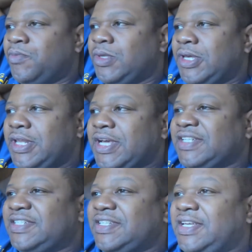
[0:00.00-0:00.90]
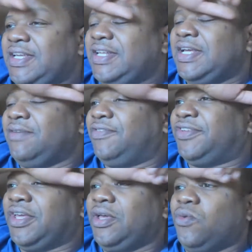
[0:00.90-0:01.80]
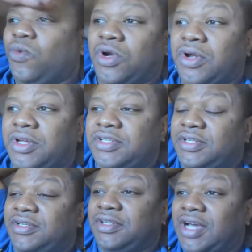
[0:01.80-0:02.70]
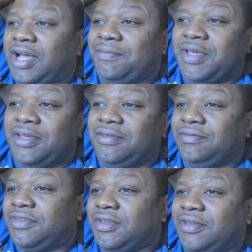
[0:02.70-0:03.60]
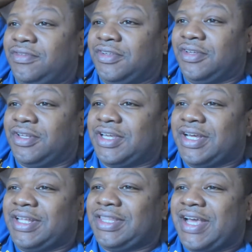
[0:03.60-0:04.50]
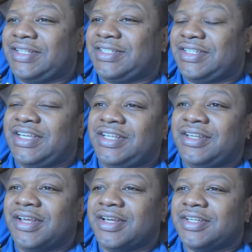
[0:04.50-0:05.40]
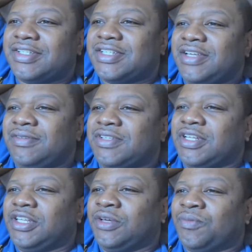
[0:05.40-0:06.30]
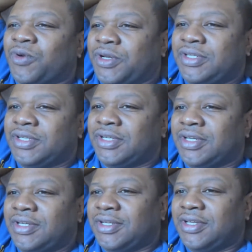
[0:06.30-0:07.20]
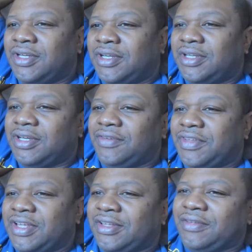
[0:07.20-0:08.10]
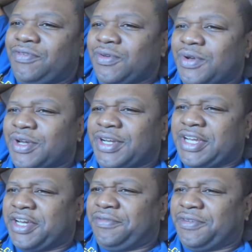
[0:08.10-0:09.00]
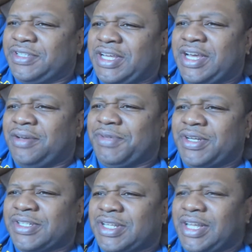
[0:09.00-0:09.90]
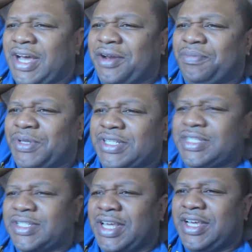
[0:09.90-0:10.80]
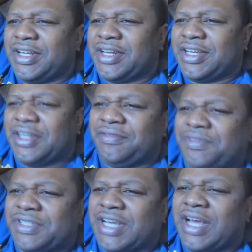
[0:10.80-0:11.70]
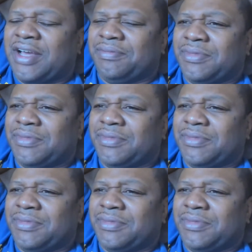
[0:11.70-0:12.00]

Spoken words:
and that scene. If scene worked, I mean, to cut that scene seemed deliberate. And if you're gonna cut for time, there's a lot of places they could have cut for time